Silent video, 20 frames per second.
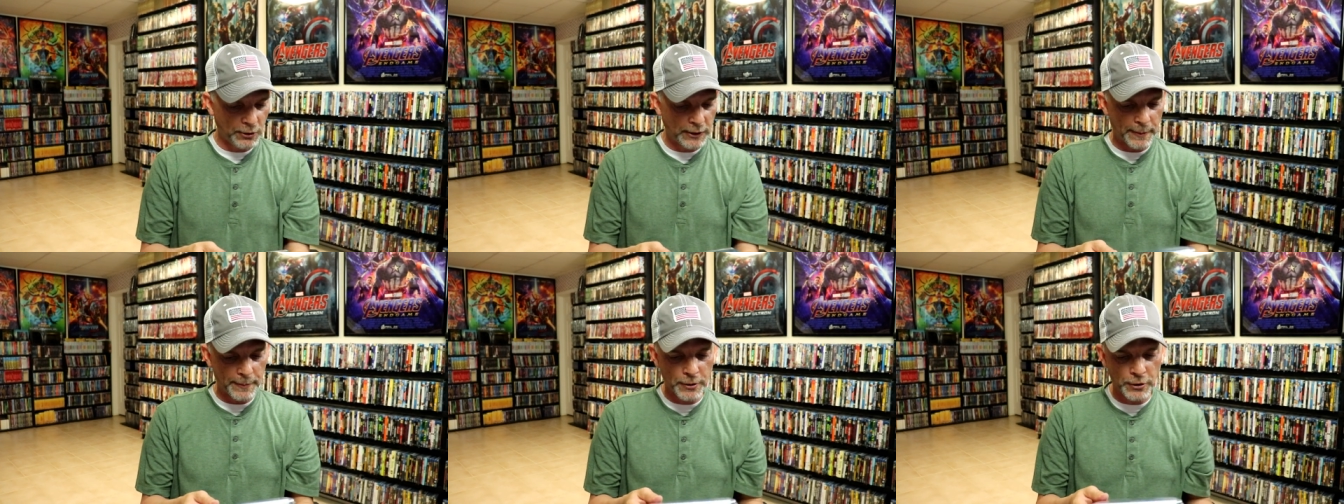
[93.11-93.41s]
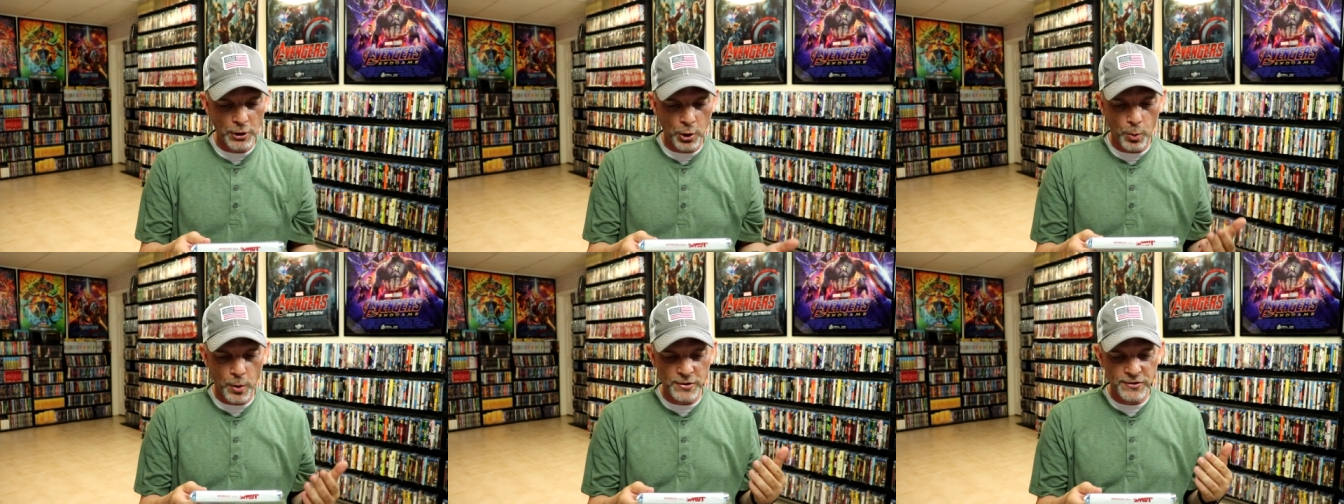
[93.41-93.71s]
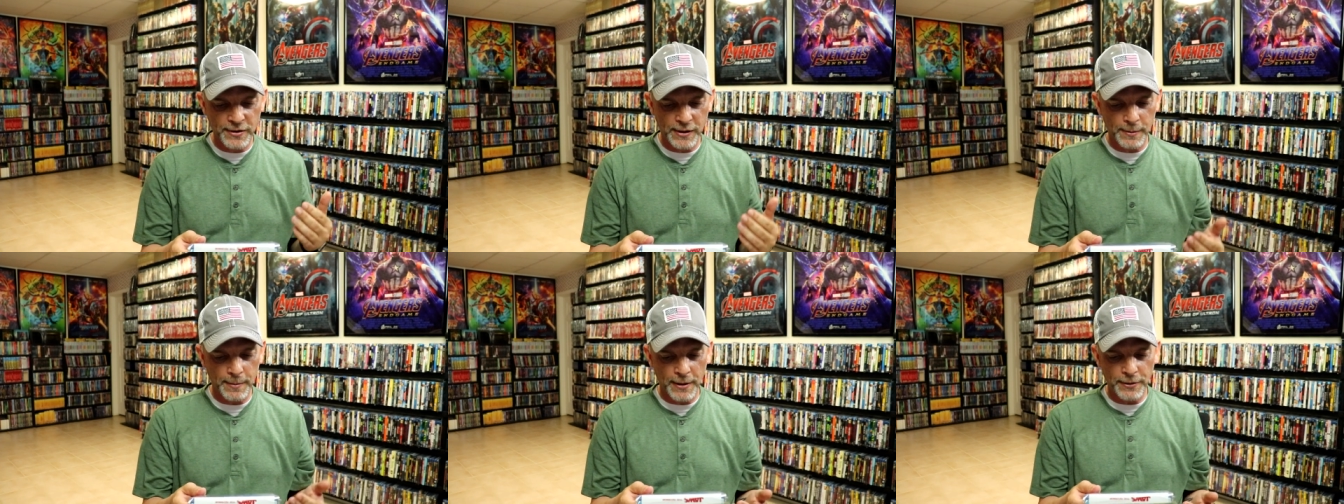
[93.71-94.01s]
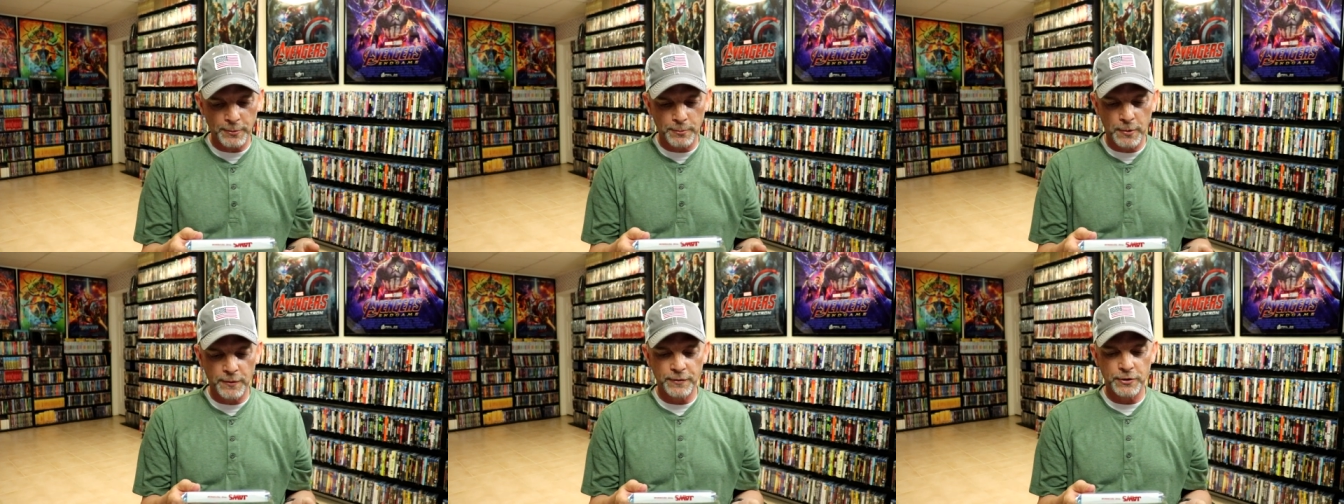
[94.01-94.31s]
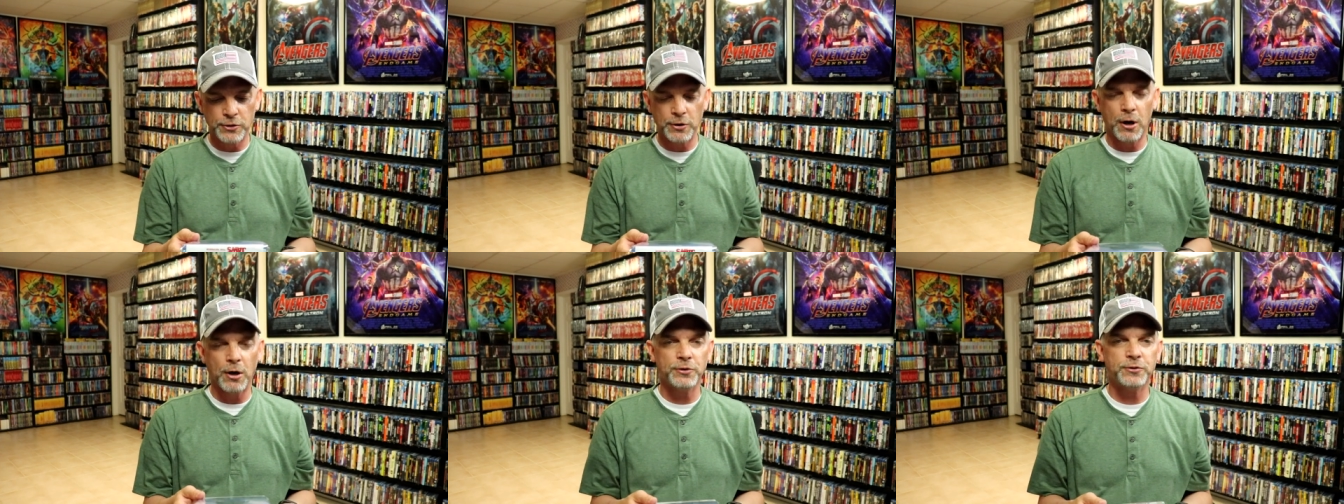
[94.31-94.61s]
Let me know what you think about the movie
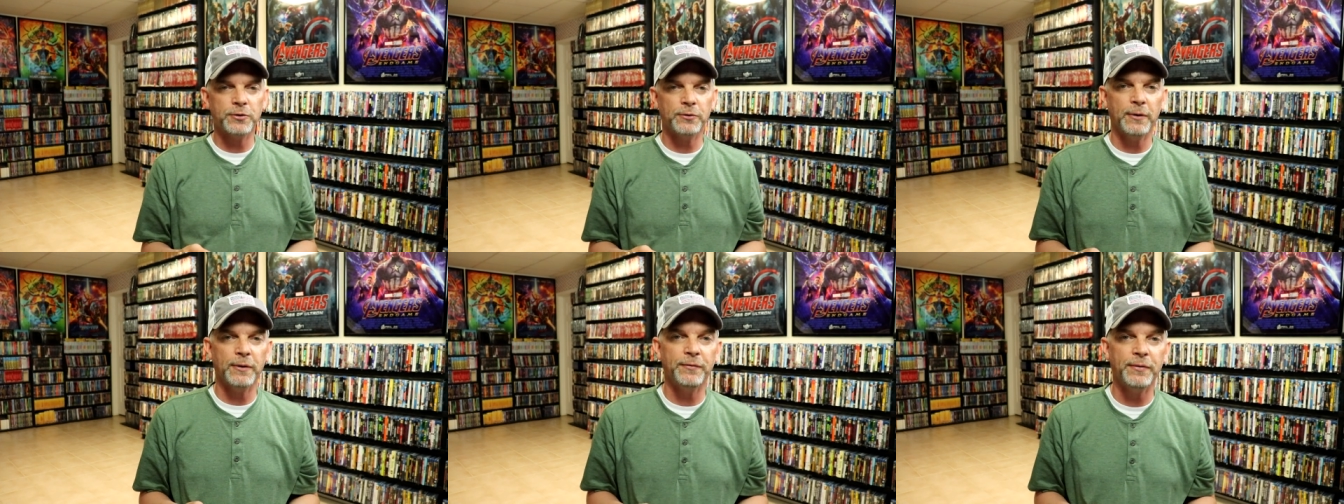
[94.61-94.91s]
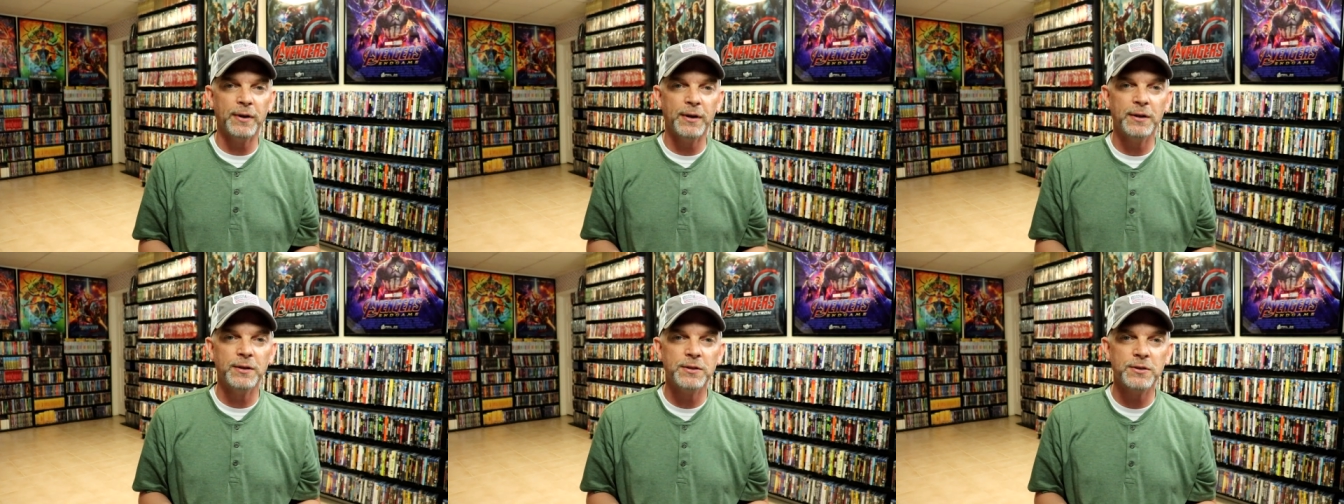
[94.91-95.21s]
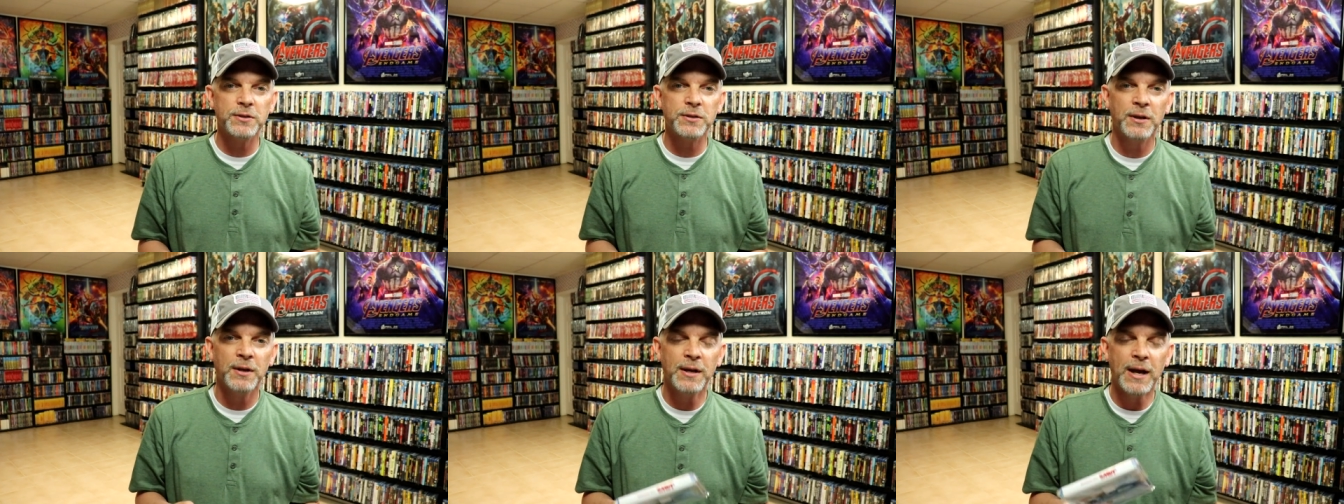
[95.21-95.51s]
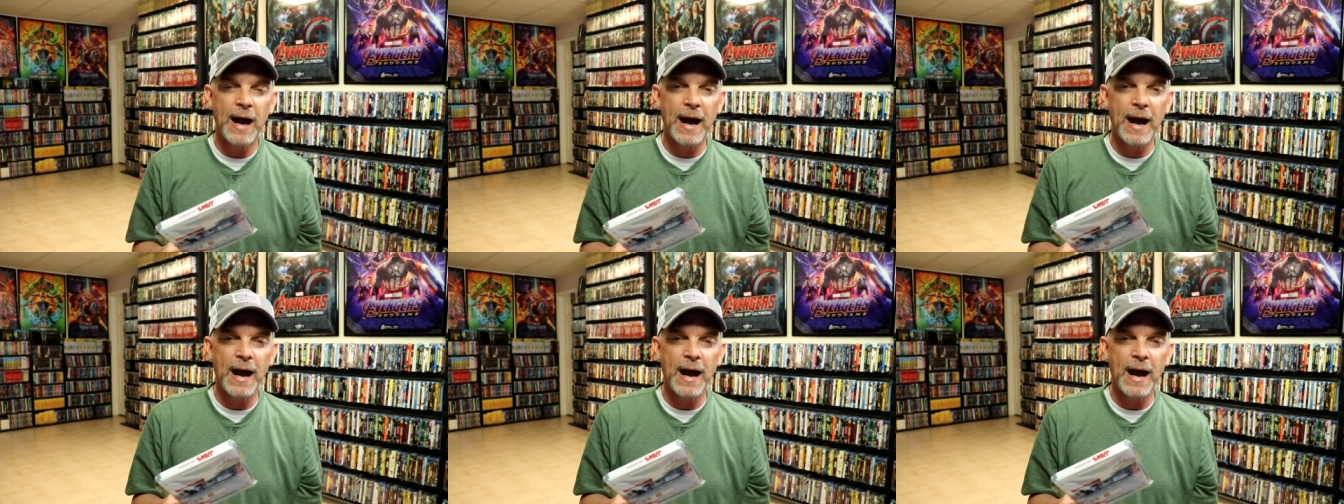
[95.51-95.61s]
Jaws the Revenge.